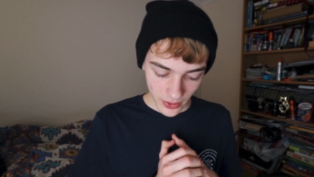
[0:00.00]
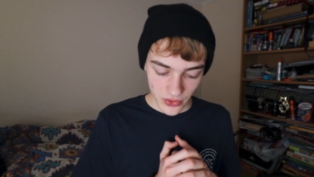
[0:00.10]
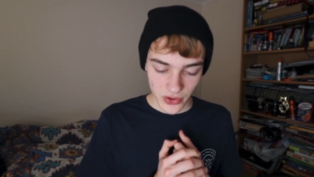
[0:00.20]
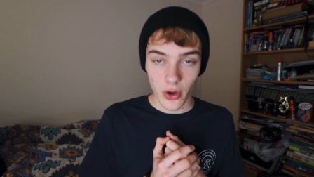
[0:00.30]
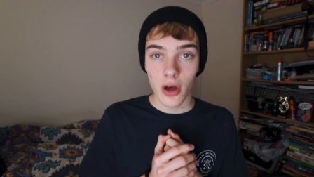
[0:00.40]

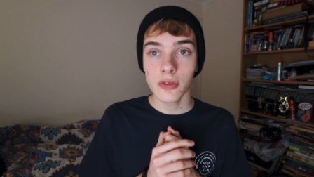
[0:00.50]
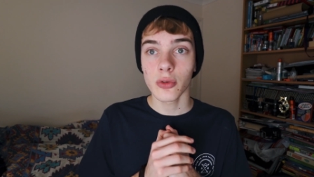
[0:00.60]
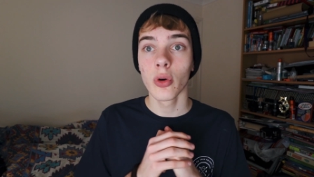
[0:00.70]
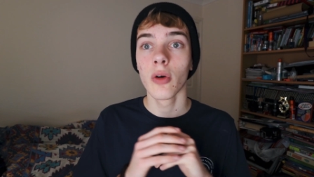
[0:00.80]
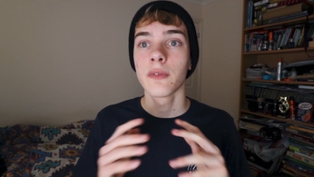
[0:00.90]
So
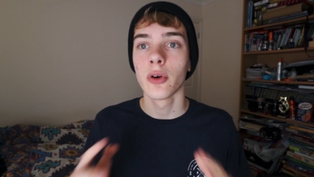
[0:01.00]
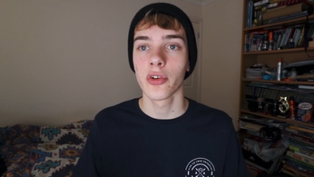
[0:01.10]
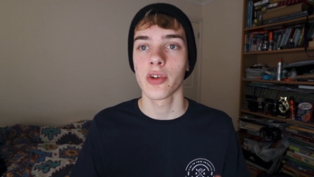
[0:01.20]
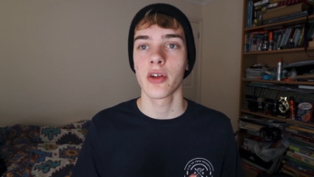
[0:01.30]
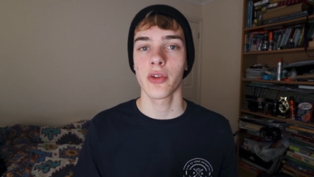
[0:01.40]
overall, 4
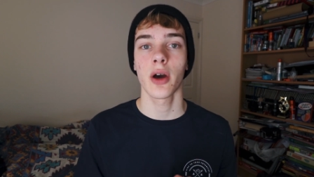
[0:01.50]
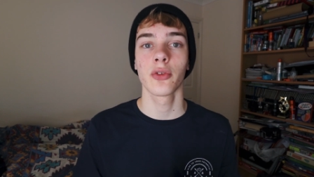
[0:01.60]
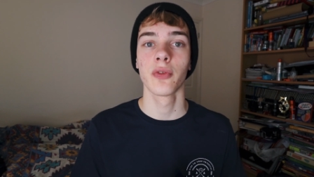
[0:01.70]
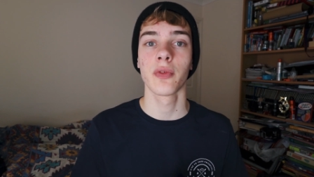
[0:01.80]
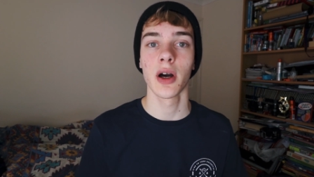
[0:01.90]
stars
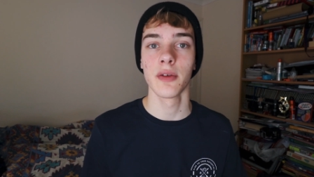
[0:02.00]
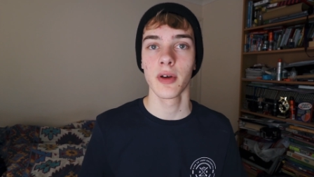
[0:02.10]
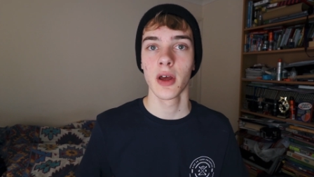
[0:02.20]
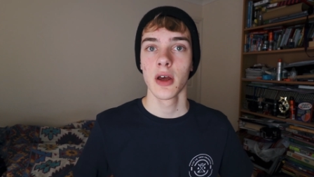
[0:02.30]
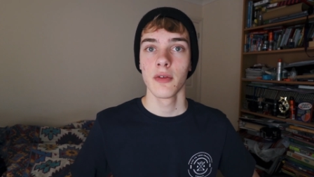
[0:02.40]
out of 5.
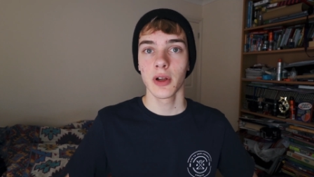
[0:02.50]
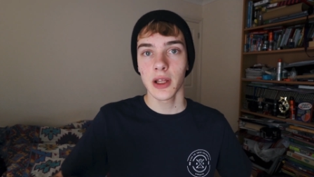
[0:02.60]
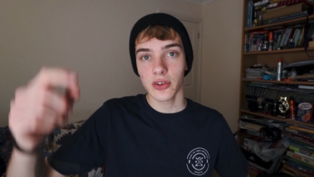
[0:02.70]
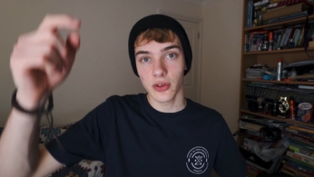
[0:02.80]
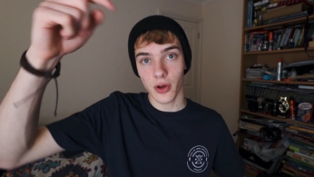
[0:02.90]
The
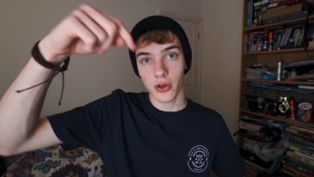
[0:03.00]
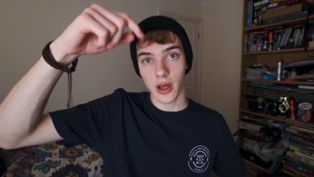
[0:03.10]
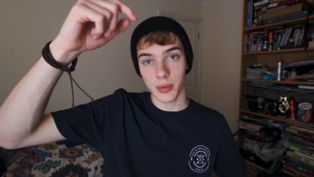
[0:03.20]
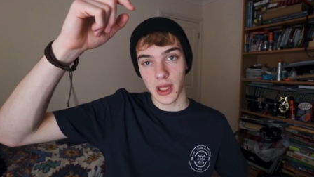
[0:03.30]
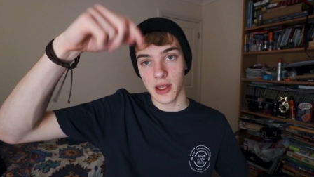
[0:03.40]
link to
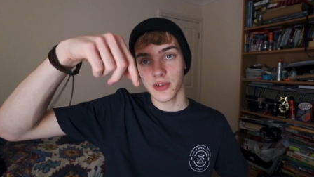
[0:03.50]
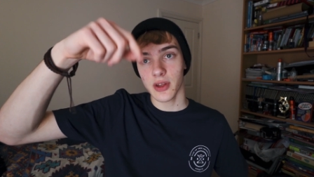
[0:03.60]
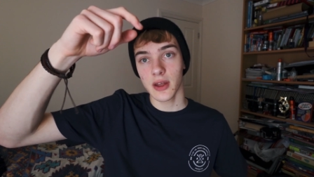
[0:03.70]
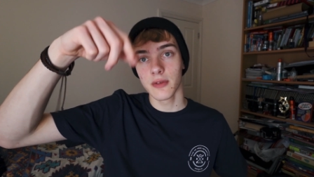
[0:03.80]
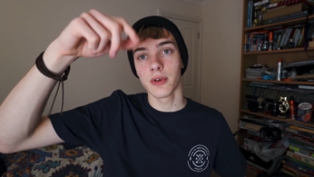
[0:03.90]
VocApp is
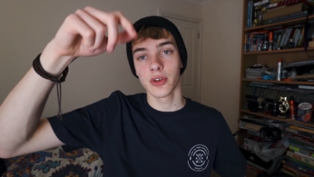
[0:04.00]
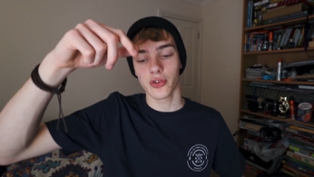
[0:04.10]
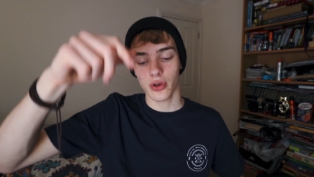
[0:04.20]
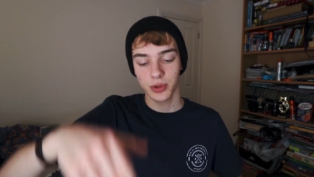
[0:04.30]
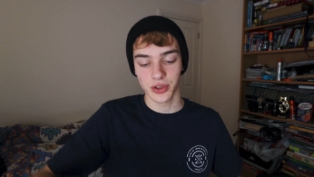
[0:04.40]
in the
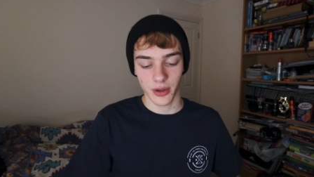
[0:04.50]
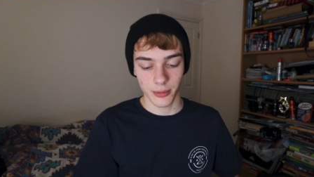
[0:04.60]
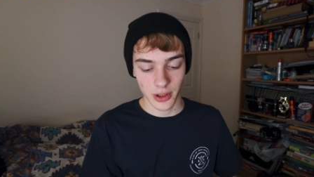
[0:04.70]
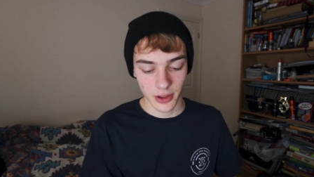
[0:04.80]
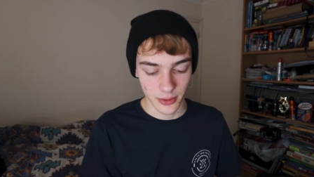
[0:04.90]
description down
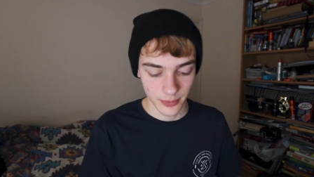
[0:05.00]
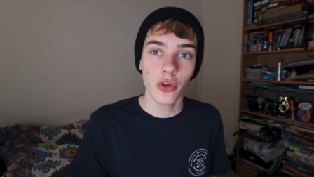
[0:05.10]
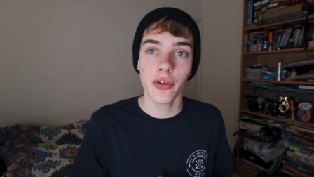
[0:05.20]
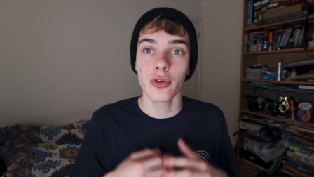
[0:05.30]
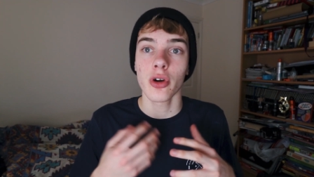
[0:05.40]
below.
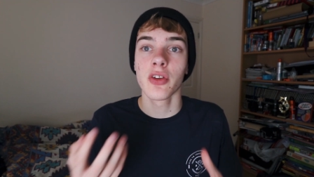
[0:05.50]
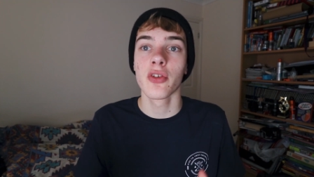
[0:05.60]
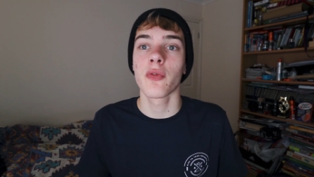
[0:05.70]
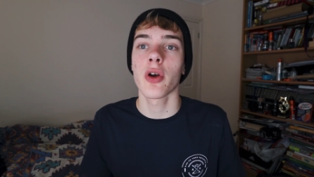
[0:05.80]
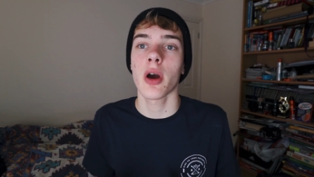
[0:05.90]
Also, the creators
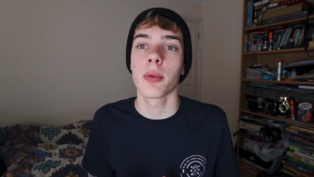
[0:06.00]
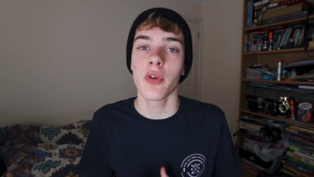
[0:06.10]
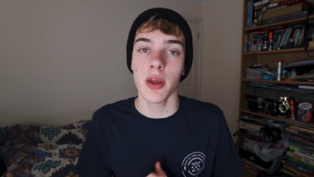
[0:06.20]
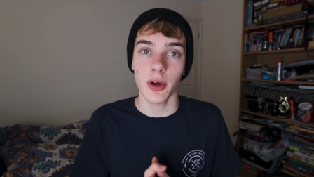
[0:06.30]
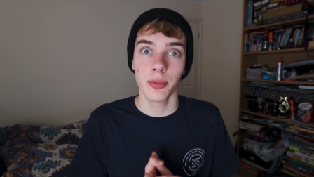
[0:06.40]
of VocApp have
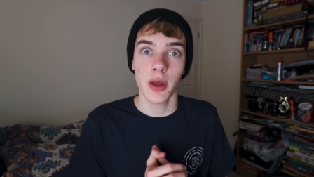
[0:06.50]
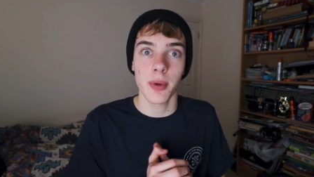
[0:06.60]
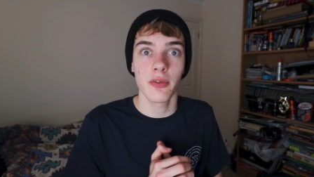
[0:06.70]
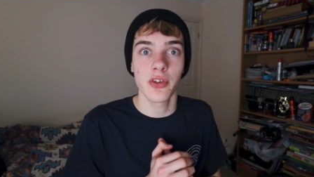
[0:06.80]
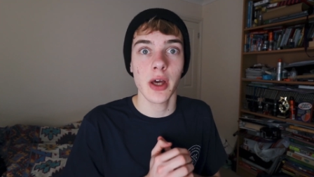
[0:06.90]
emailed me
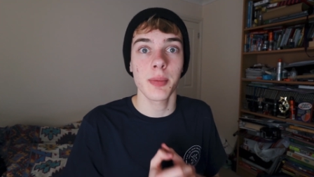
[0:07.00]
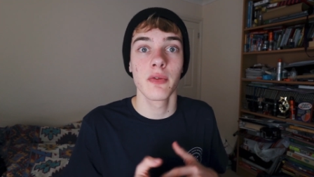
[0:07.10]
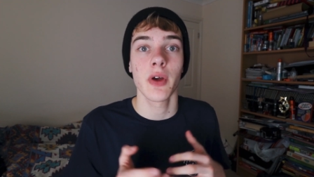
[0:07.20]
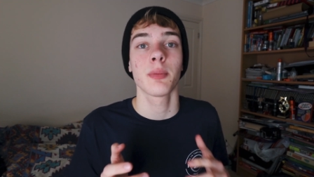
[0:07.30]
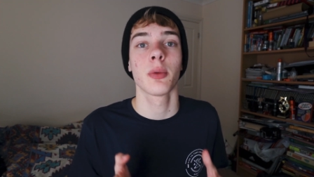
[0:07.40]
about this app
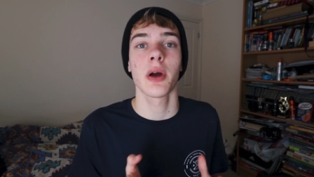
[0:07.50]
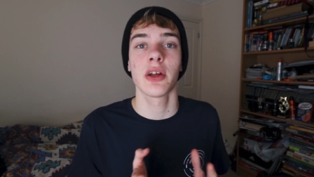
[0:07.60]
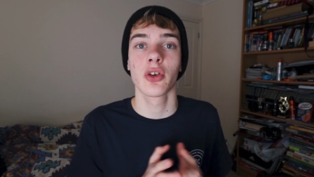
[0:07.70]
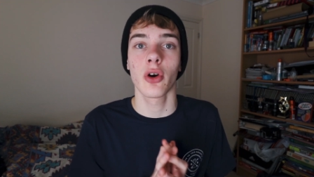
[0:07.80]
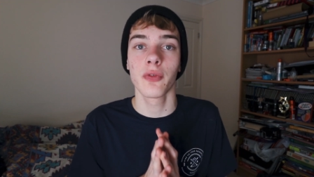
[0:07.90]
and they're
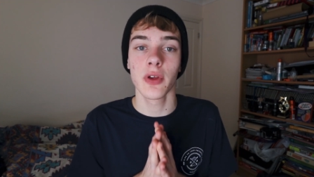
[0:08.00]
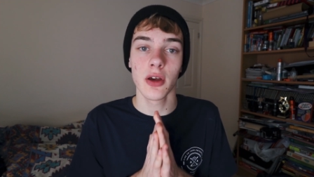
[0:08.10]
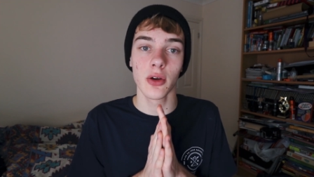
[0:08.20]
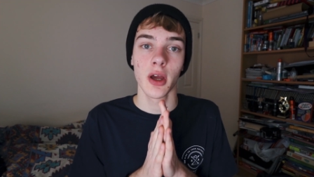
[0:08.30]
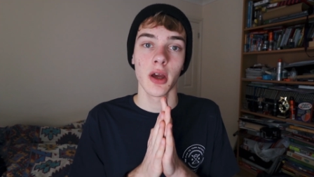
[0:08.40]
prepared to offer you